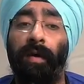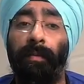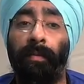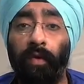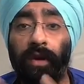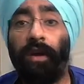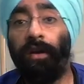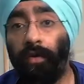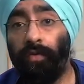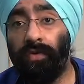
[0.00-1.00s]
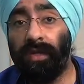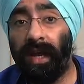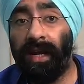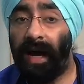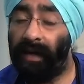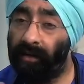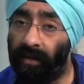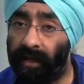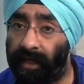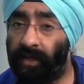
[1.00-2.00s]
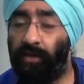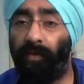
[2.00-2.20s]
more clues in other tests.